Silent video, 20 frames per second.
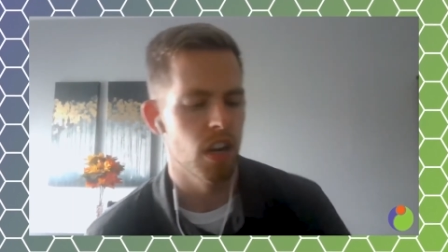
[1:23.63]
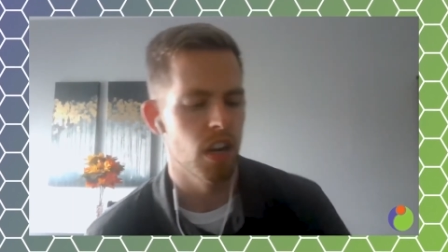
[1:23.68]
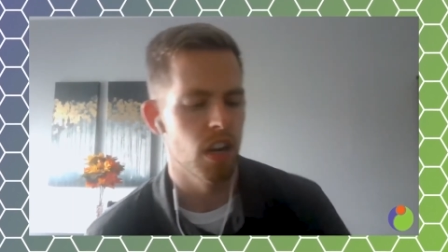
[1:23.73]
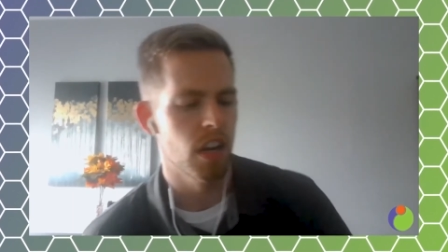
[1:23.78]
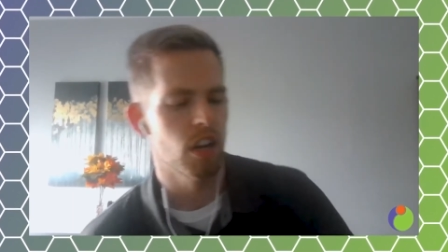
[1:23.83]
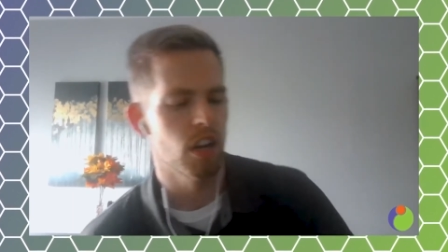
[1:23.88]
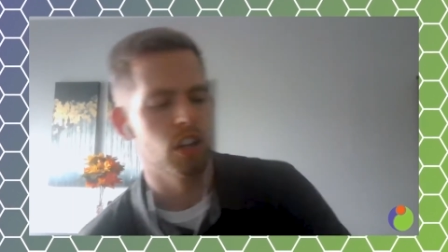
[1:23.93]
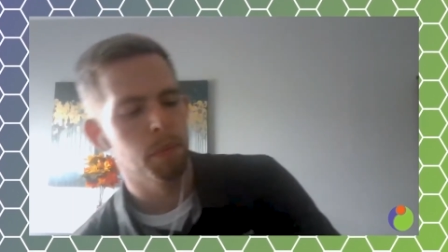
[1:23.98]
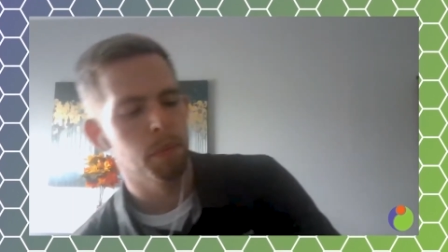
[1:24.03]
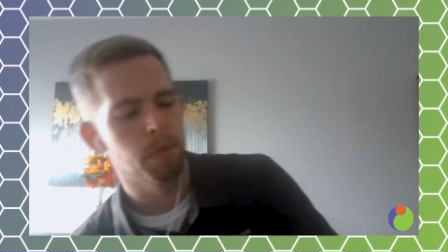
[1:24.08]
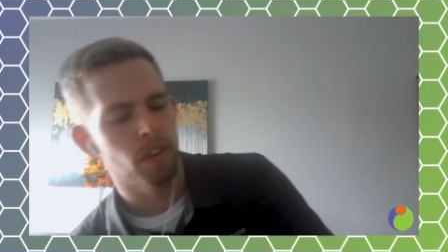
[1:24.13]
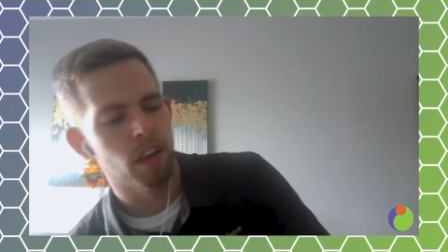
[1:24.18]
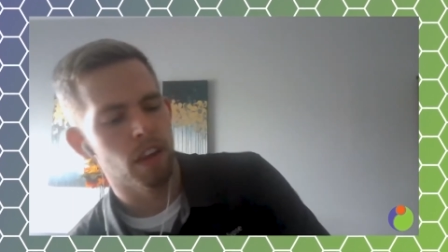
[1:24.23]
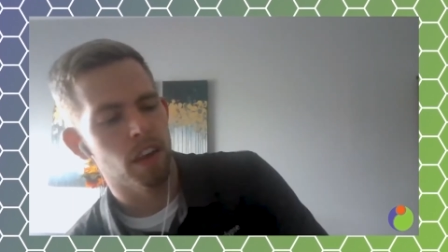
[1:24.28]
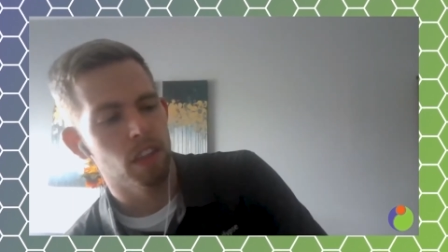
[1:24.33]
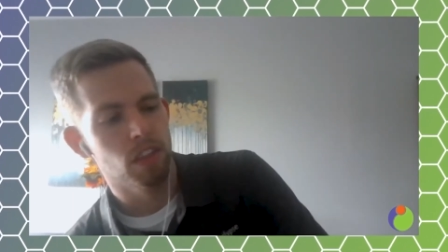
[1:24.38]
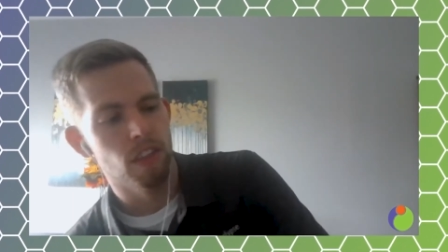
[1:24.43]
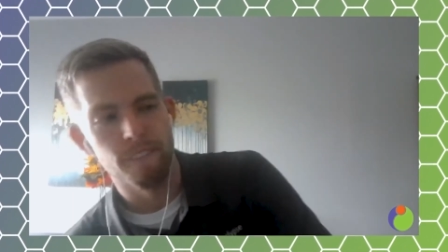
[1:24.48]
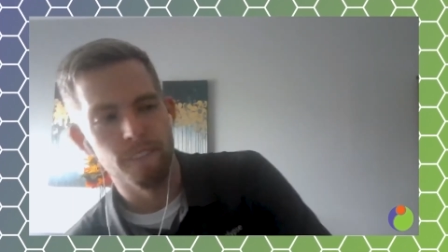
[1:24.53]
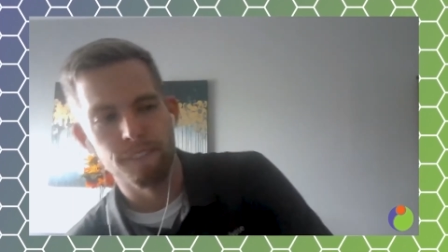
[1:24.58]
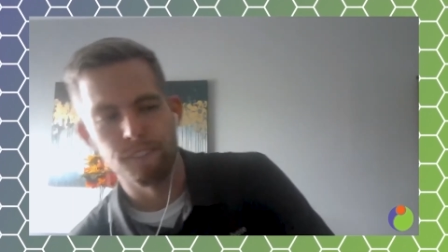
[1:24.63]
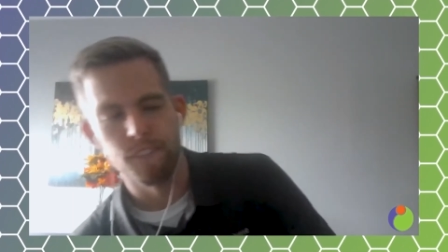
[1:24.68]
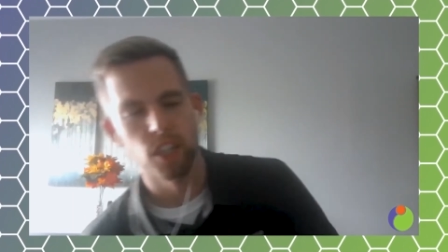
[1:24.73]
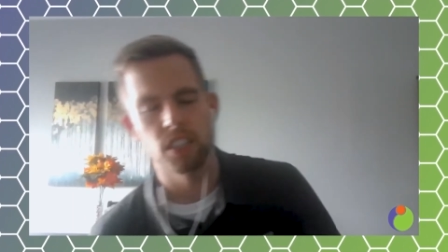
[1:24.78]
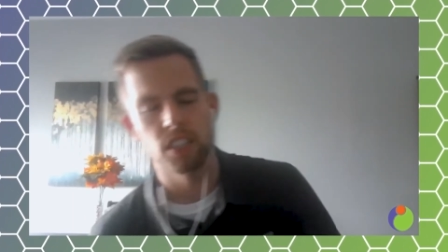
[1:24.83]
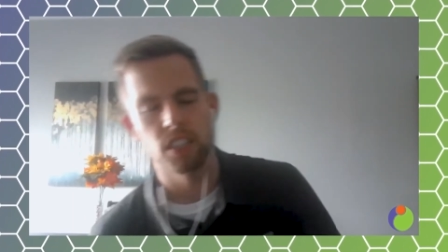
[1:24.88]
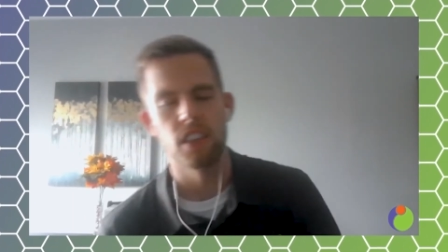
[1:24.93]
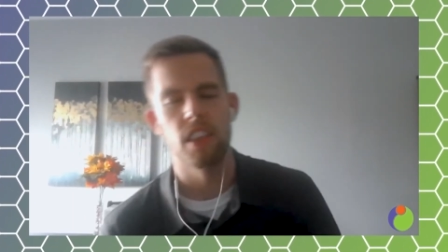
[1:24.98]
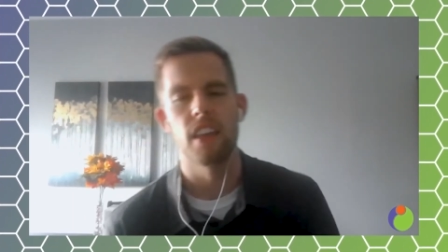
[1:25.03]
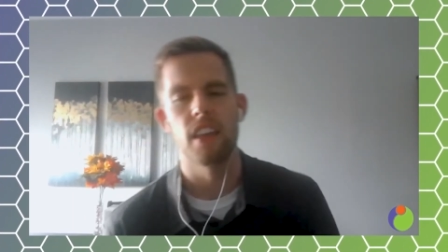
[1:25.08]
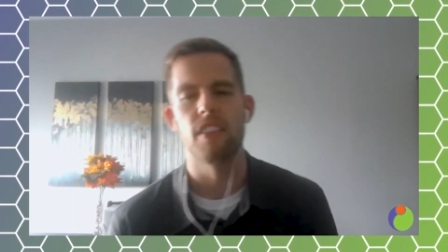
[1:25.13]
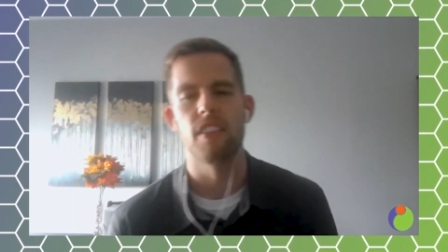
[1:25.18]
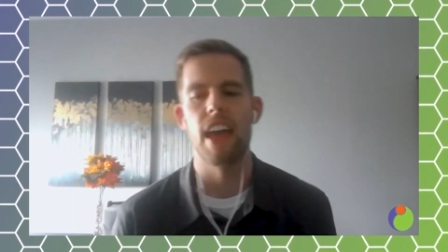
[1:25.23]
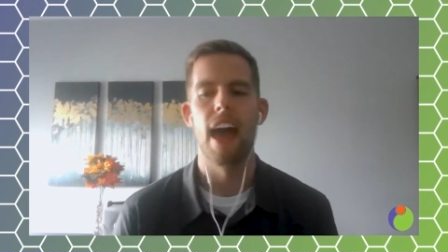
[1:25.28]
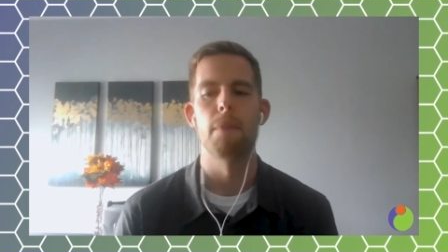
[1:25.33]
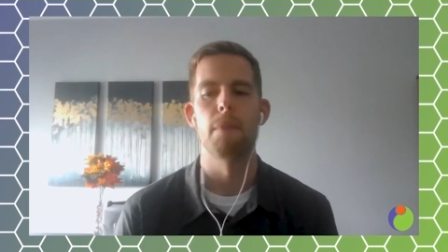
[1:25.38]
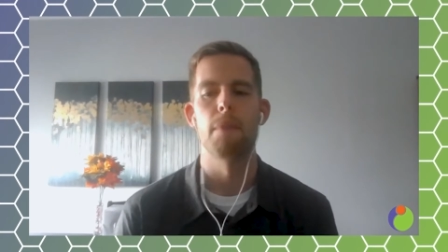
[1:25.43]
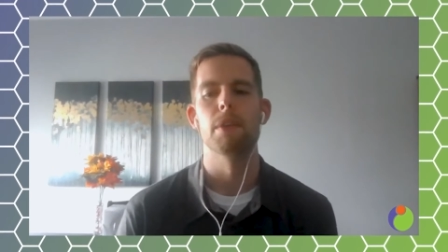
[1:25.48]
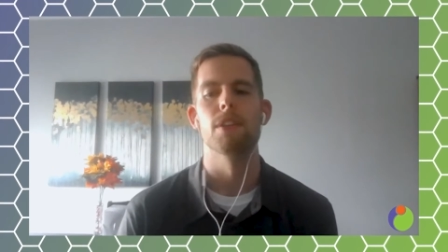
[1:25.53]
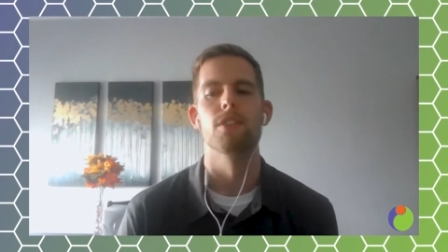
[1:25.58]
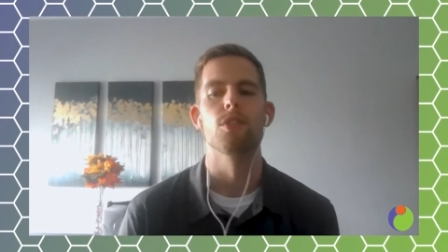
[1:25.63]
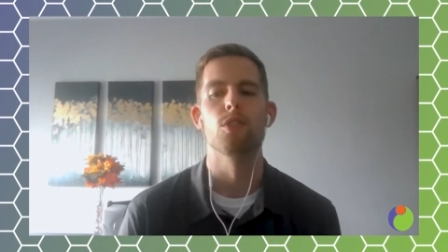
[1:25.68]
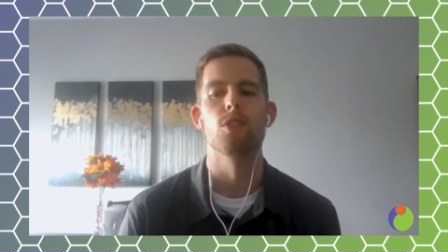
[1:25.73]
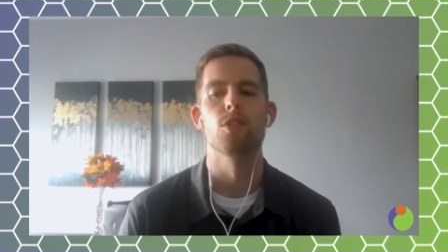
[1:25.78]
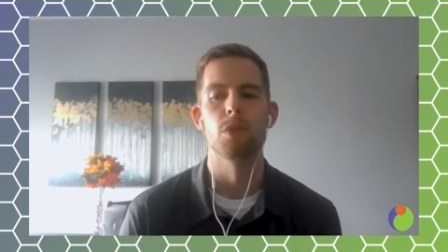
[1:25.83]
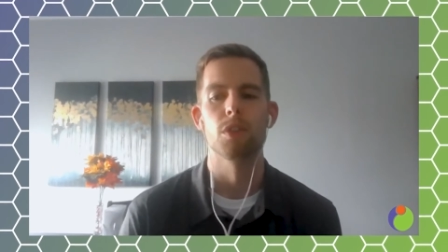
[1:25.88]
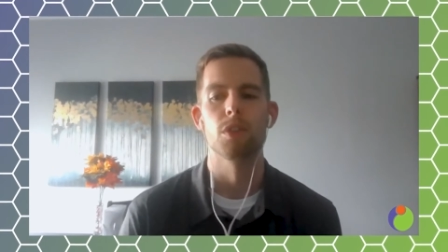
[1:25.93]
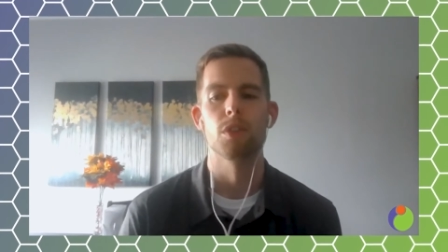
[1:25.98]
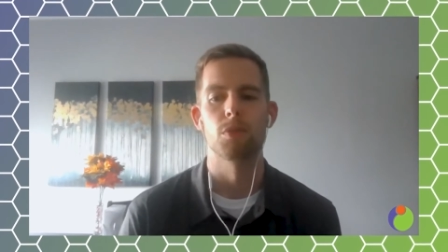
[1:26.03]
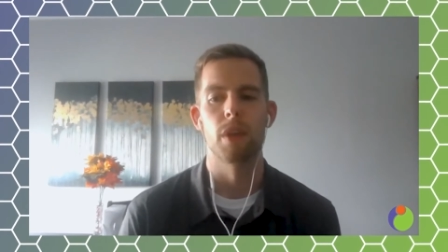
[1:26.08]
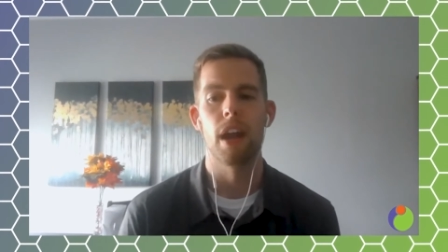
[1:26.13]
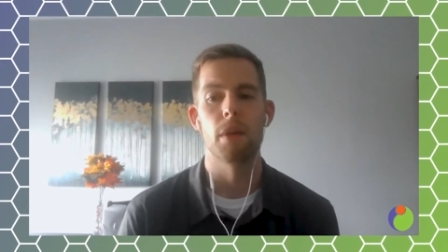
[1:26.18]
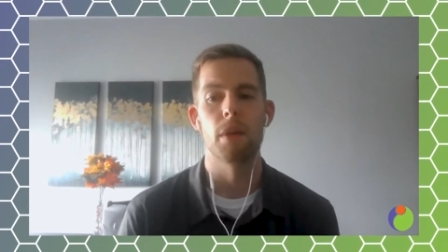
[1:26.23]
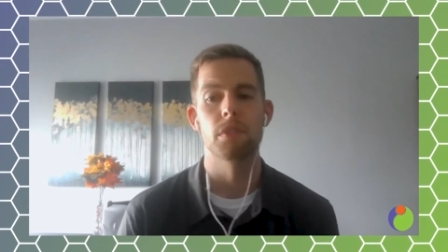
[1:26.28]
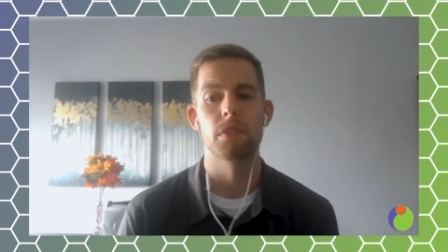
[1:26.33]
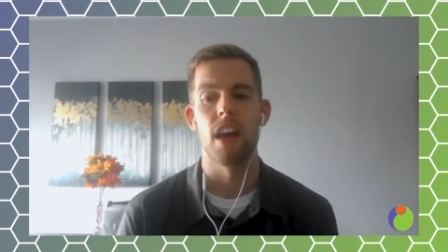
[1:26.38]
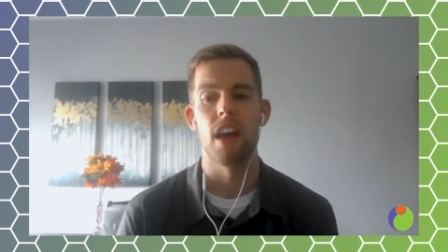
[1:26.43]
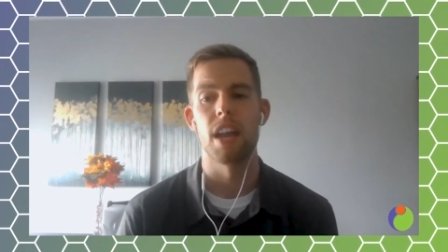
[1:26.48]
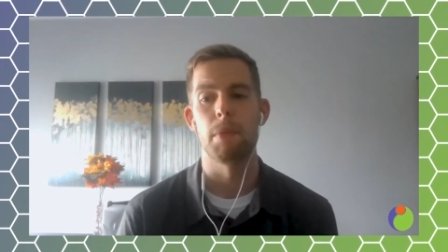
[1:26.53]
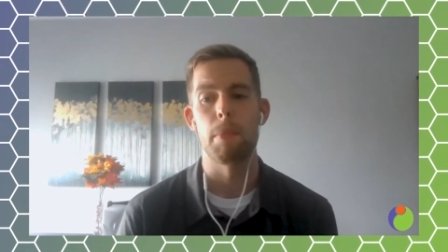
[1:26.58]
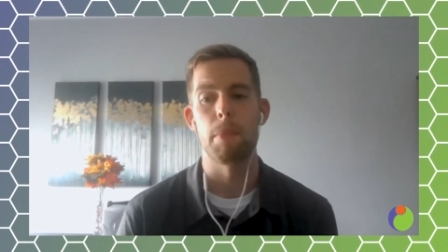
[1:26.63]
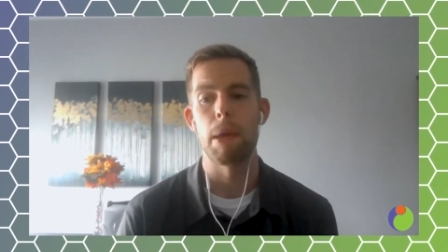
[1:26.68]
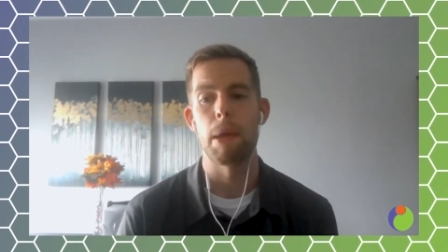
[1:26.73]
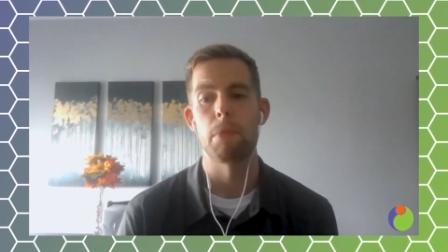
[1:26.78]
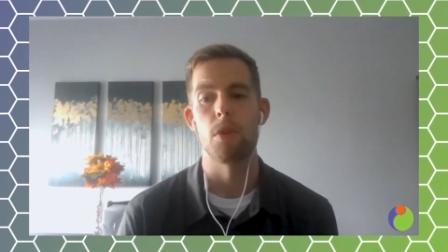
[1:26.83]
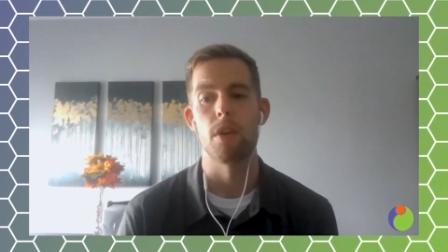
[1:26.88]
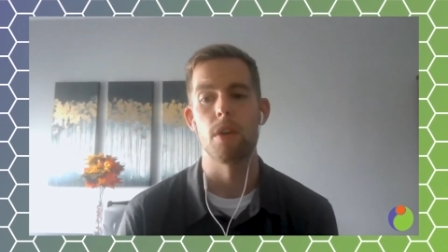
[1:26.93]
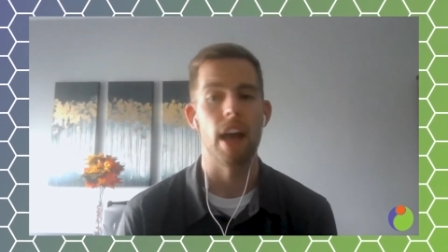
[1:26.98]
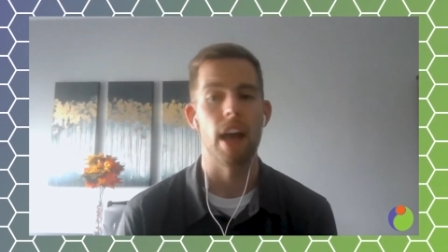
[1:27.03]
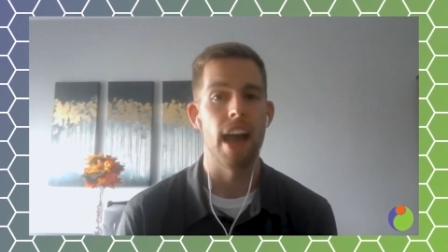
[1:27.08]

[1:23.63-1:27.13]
Interclypse, like the first thing they had me do was when I was signing my paperwork,